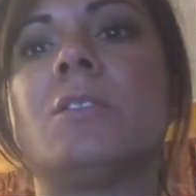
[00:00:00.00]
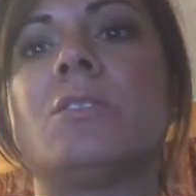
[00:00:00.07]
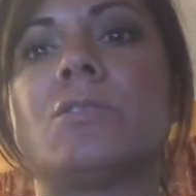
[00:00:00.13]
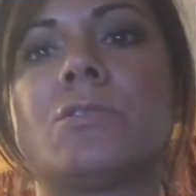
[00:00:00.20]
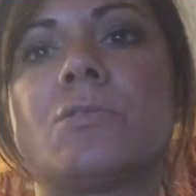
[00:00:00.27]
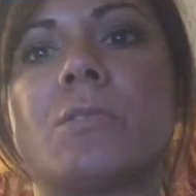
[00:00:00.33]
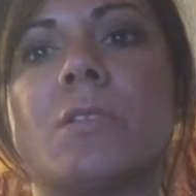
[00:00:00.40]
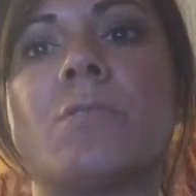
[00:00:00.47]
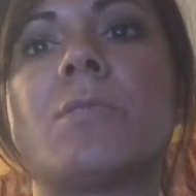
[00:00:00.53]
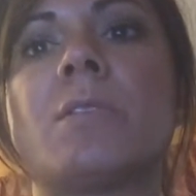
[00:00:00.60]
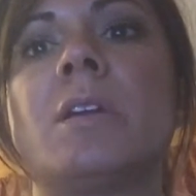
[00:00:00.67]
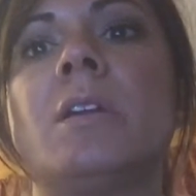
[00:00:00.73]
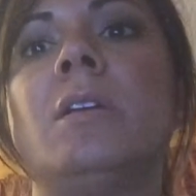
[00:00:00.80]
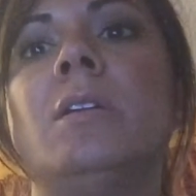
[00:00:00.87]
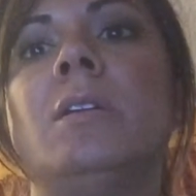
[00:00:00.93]

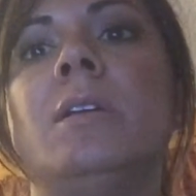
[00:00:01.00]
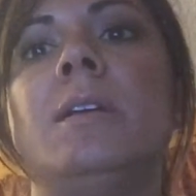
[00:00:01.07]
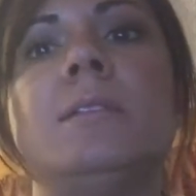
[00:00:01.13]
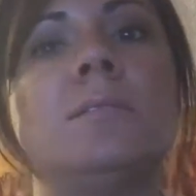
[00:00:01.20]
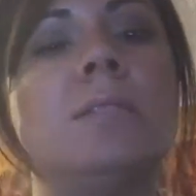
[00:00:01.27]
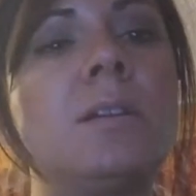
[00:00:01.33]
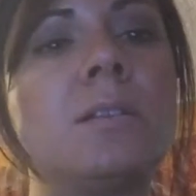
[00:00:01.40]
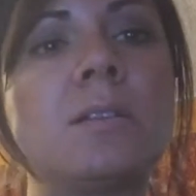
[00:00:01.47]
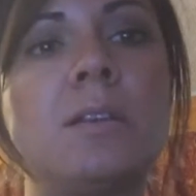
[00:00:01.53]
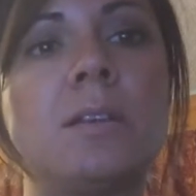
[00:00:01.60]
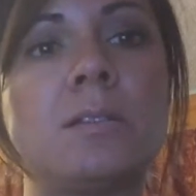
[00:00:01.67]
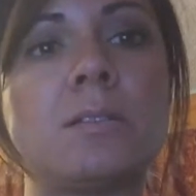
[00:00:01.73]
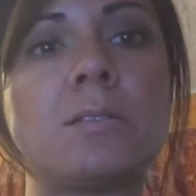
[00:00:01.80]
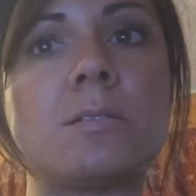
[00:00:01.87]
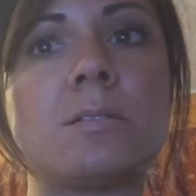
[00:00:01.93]
stroke, and lung
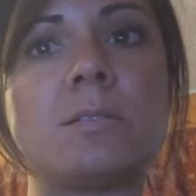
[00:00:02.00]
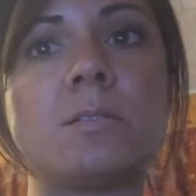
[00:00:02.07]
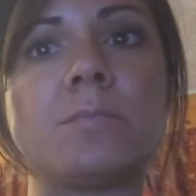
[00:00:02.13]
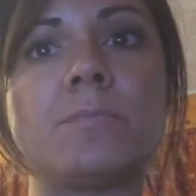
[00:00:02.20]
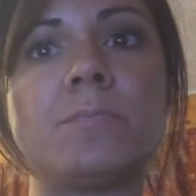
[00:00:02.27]
cancer.